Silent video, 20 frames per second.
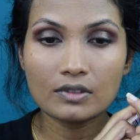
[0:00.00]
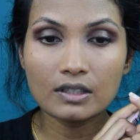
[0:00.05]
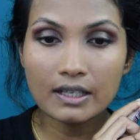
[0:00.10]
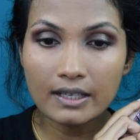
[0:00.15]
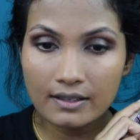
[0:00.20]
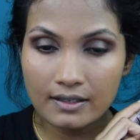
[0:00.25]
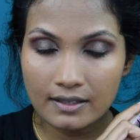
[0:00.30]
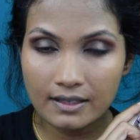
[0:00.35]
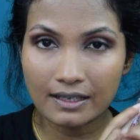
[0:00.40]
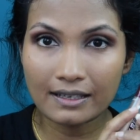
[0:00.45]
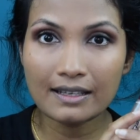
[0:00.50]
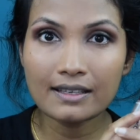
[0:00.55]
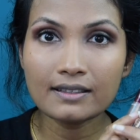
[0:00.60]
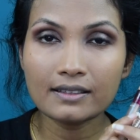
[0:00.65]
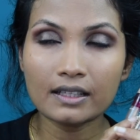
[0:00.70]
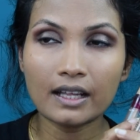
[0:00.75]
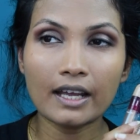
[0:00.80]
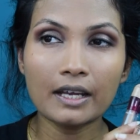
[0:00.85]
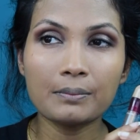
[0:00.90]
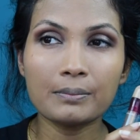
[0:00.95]
it is
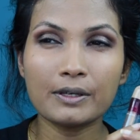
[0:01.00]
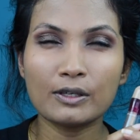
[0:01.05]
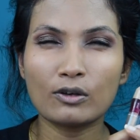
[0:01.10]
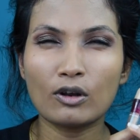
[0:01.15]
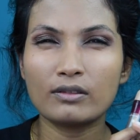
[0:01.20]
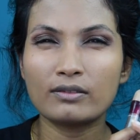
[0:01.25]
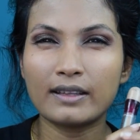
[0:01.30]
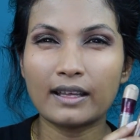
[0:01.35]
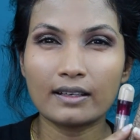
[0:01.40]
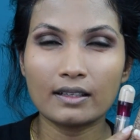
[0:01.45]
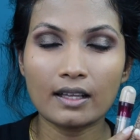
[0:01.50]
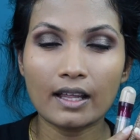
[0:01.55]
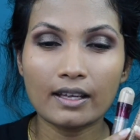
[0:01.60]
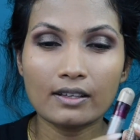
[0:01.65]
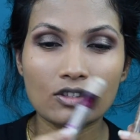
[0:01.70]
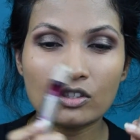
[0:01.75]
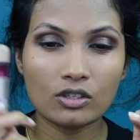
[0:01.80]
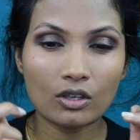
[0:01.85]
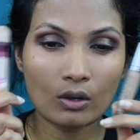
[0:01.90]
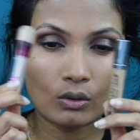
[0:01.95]
light but not that light,
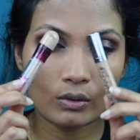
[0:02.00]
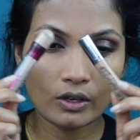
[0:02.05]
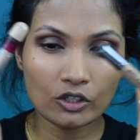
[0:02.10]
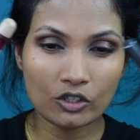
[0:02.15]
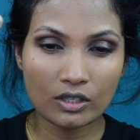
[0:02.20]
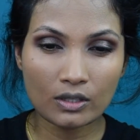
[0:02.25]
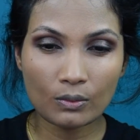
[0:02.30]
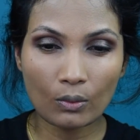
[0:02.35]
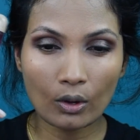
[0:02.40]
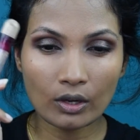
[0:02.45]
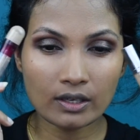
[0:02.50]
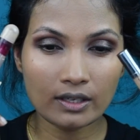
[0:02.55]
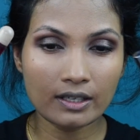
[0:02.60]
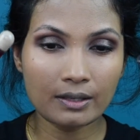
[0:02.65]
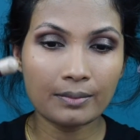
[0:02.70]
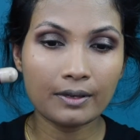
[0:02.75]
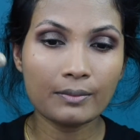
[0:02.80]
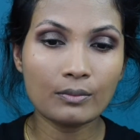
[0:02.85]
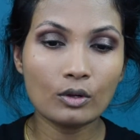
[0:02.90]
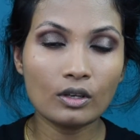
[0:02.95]
so I just want a little
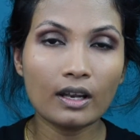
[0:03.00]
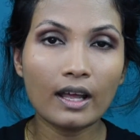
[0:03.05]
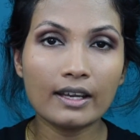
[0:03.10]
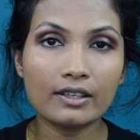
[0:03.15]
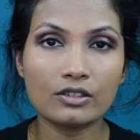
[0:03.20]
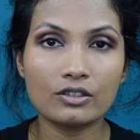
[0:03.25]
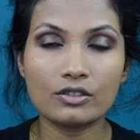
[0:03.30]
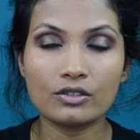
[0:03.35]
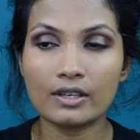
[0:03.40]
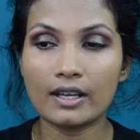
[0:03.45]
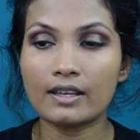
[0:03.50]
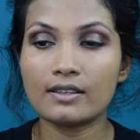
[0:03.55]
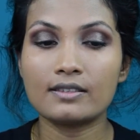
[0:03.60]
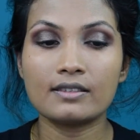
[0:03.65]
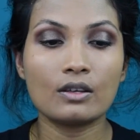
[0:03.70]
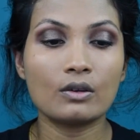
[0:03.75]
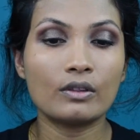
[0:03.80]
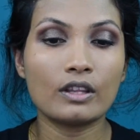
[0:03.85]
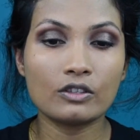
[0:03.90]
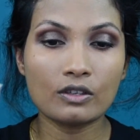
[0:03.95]
bit more lighter today,
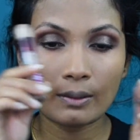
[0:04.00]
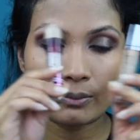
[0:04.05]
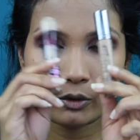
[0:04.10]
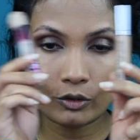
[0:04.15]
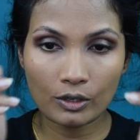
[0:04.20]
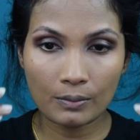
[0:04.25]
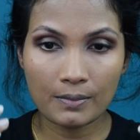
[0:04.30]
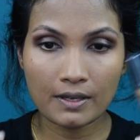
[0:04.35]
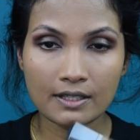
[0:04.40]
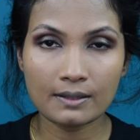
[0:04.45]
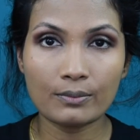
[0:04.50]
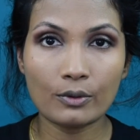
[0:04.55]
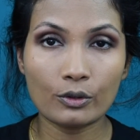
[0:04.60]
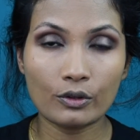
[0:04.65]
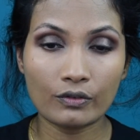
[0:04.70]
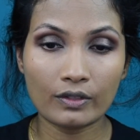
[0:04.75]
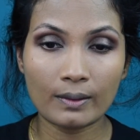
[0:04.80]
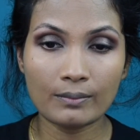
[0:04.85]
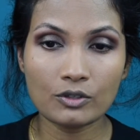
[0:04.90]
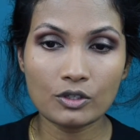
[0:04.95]
so that's why I'm going to mix both of them